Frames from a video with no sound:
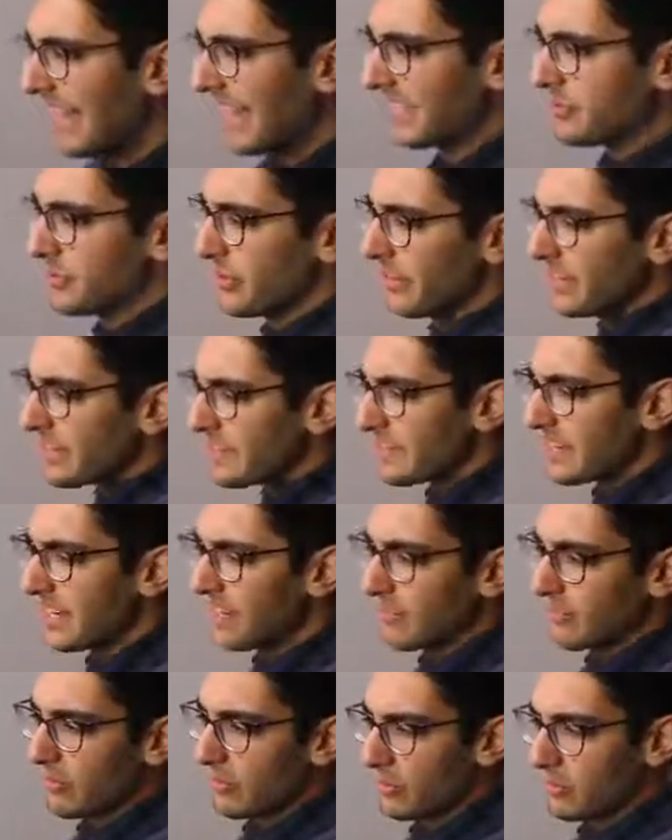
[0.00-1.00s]
And so this
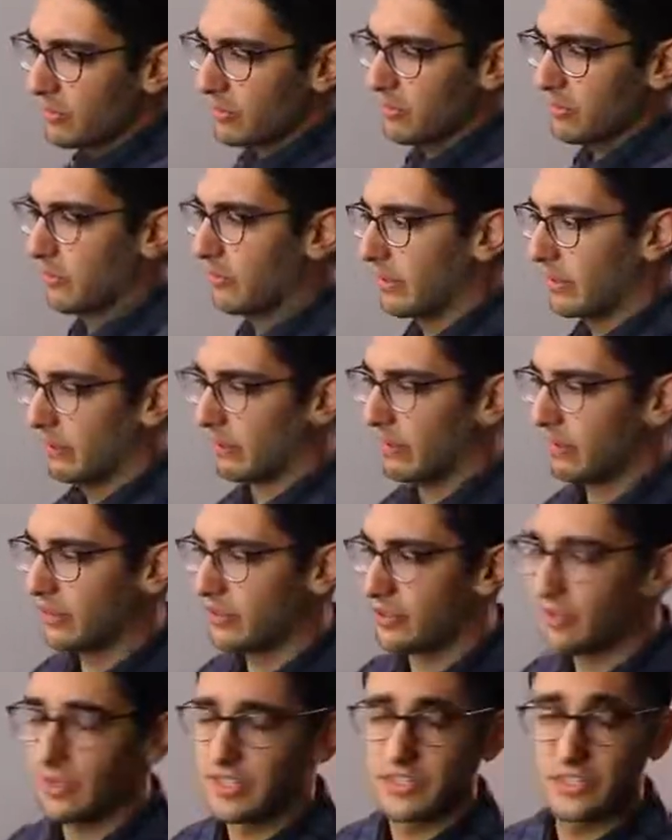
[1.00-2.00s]
state of the world is what we
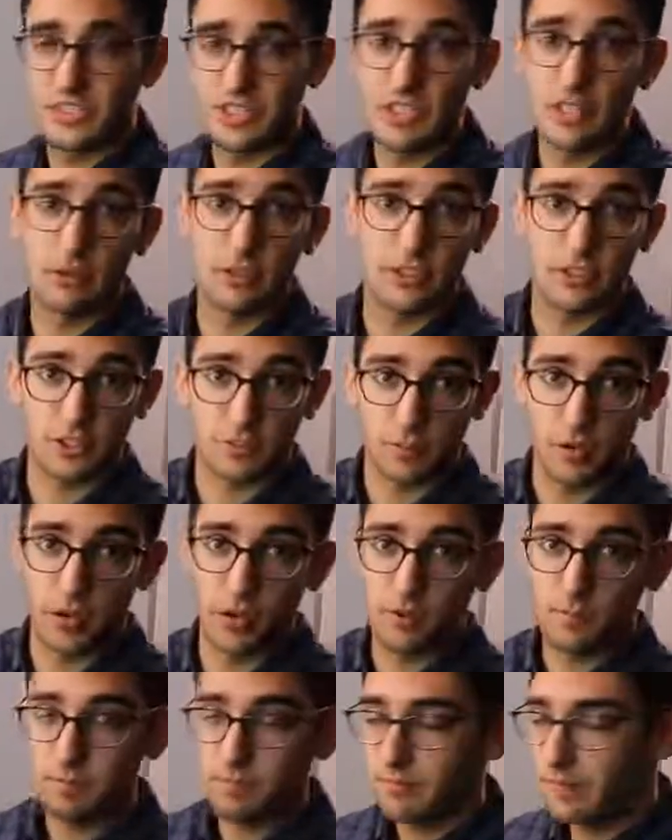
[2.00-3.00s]
refer to as secret
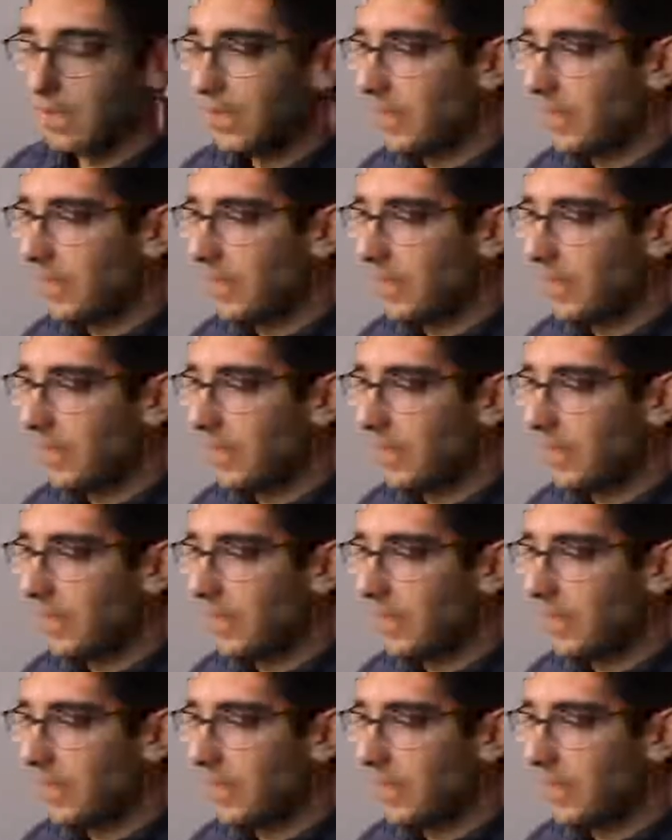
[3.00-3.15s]
sprawl.